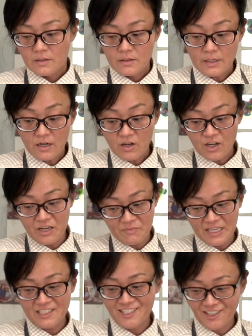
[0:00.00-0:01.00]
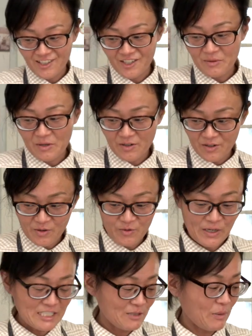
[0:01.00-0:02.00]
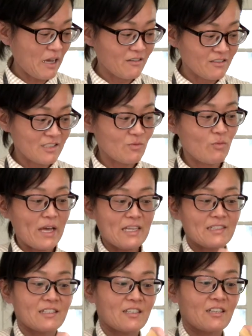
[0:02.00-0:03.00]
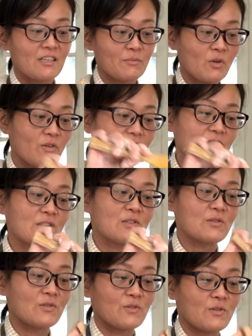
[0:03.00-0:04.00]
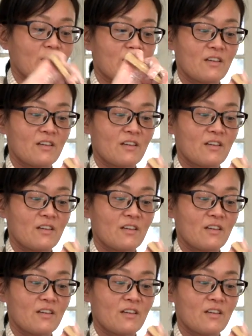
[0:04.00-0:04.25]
Now make sure your rice paddle is wet. I'm going to